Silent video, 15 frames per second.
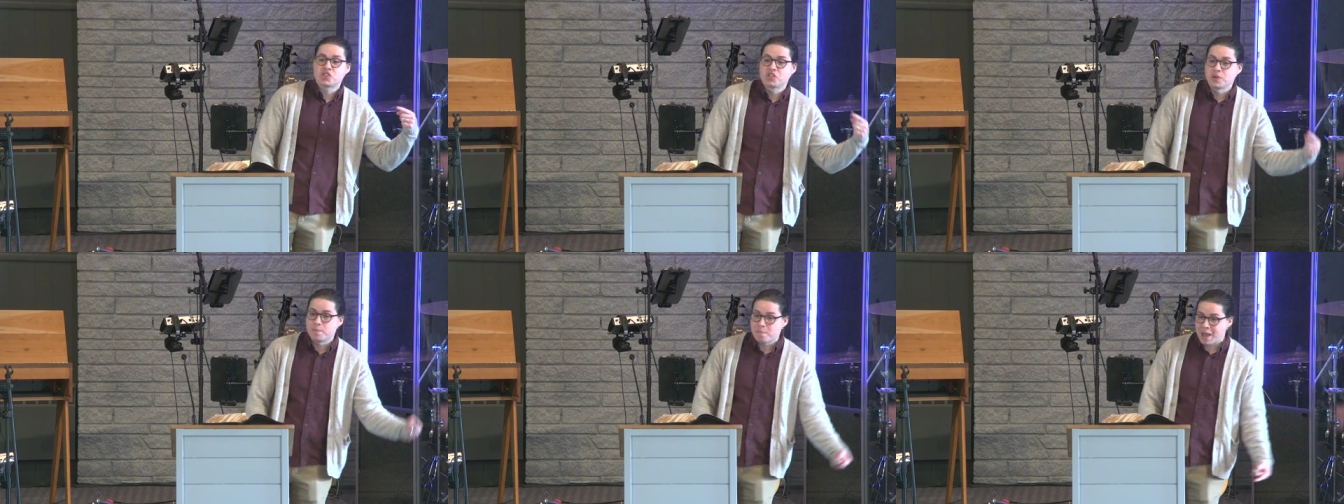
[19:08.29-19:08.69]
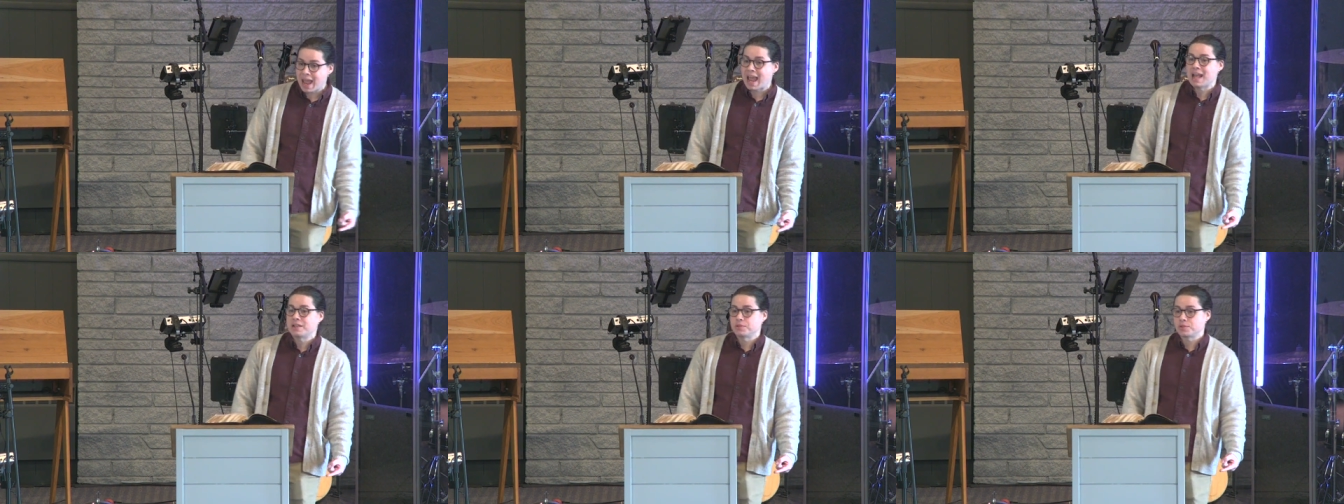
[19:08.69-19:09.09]

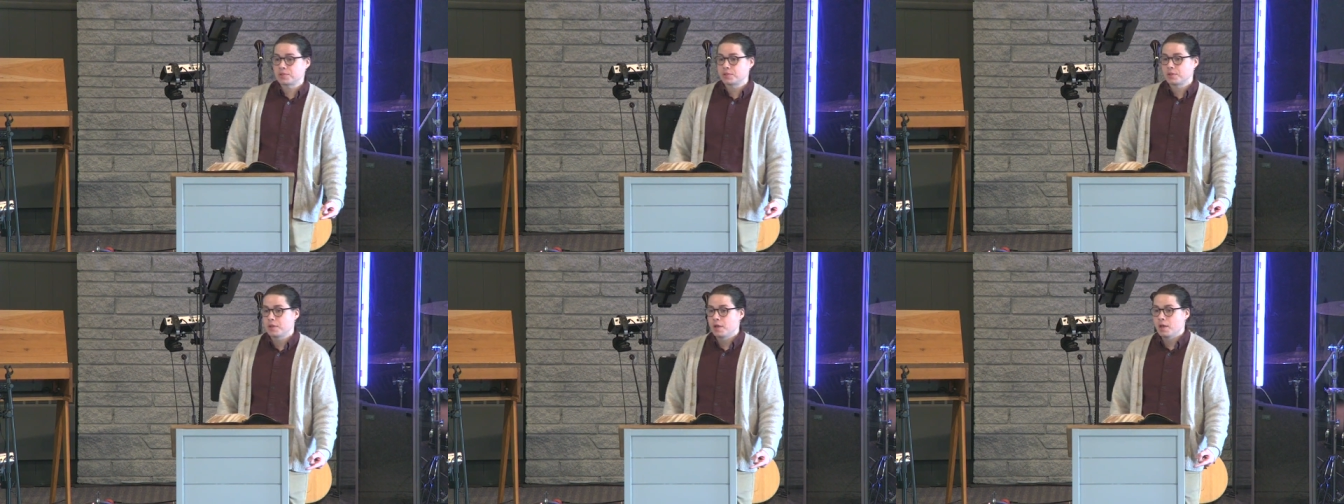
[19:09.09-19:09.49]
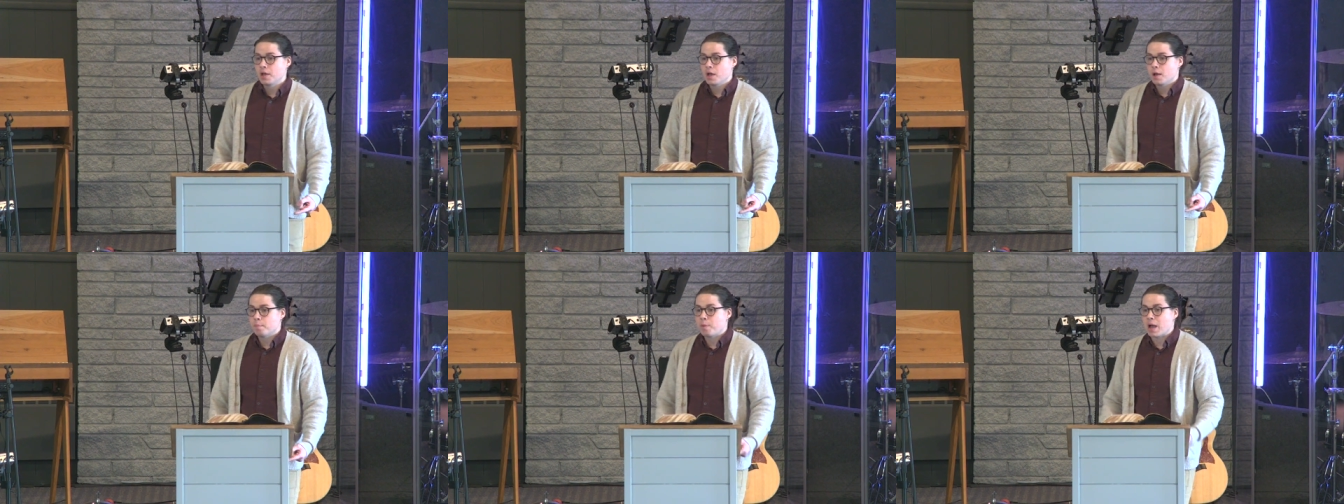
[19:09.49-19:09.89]
demands
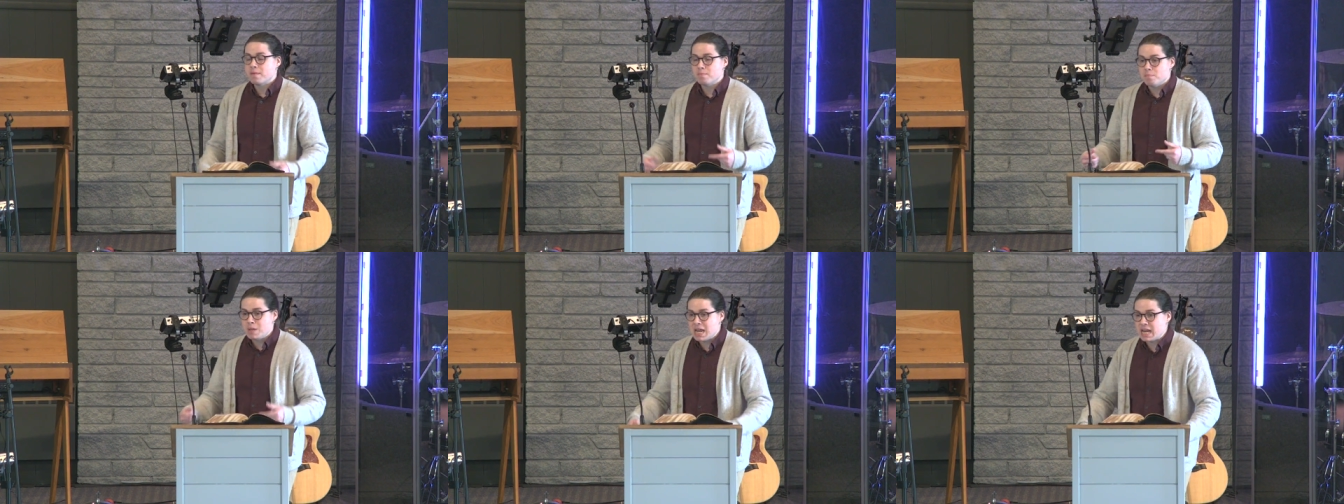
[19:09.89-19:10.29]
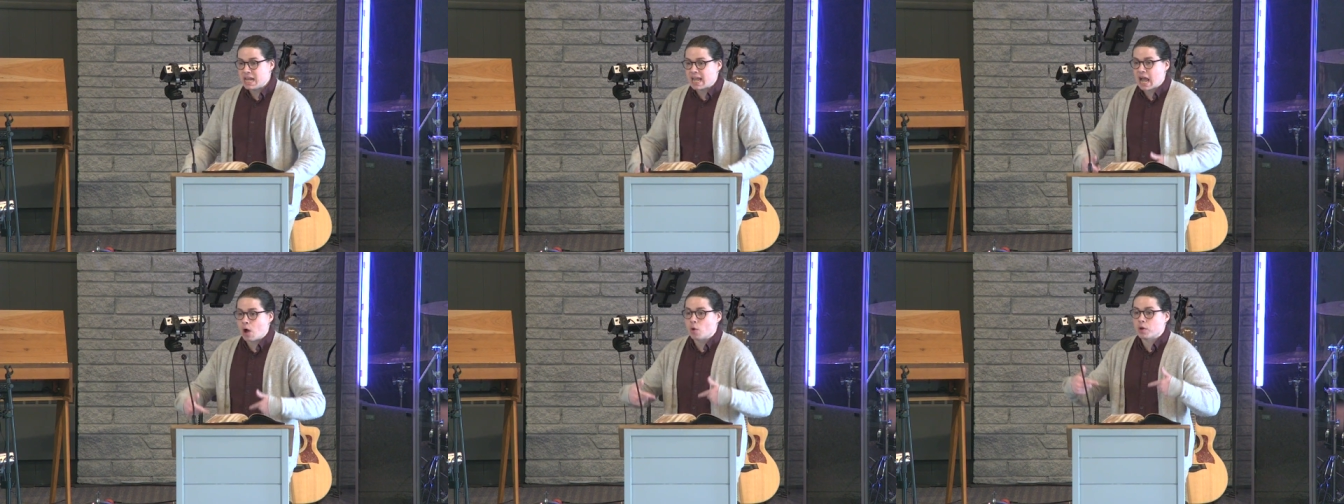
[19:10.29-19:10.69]
by
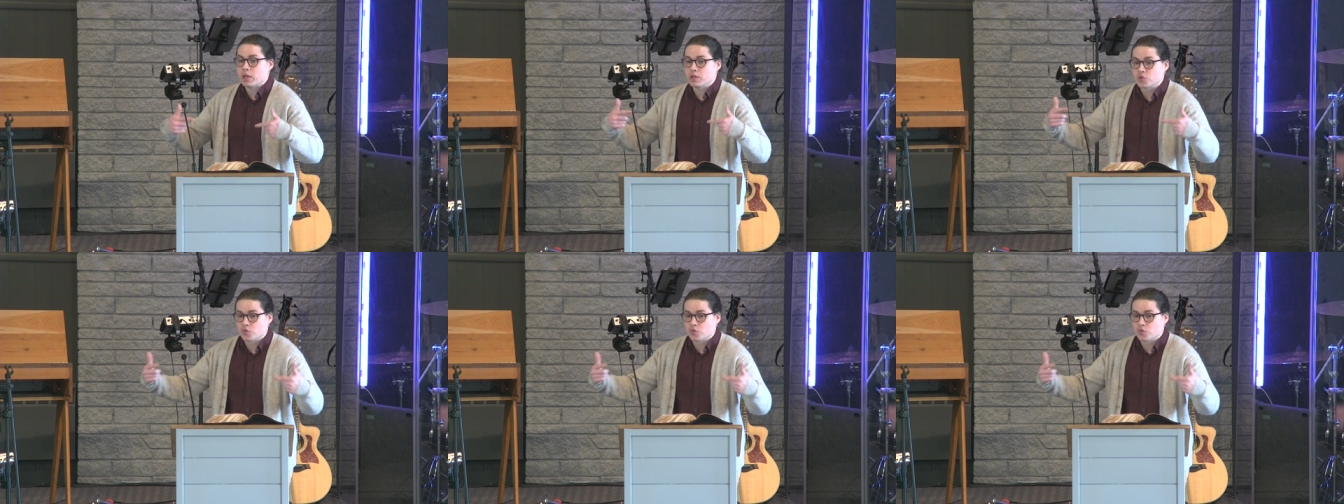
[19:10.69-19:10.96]
meting out his